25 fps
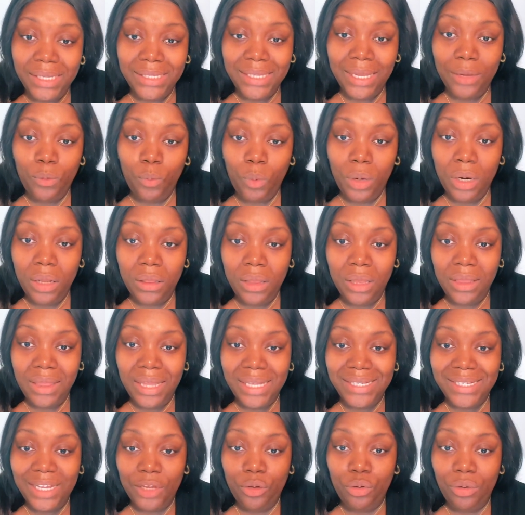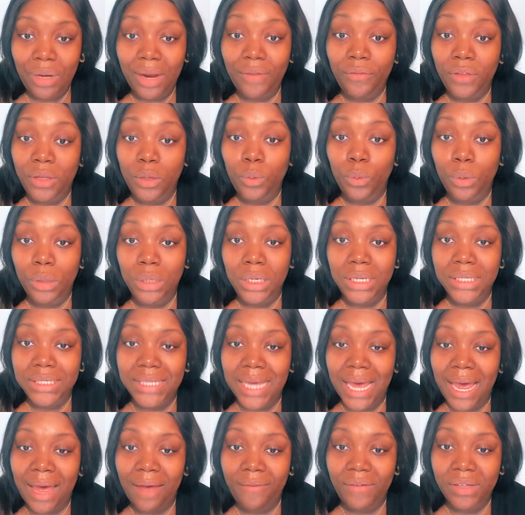That's like one of the things that you definitely will
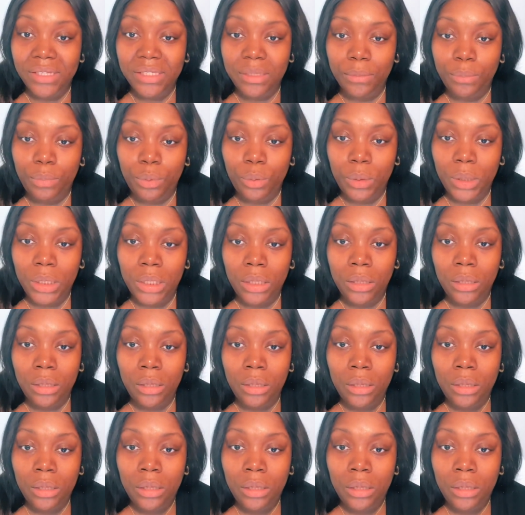need to have at some point.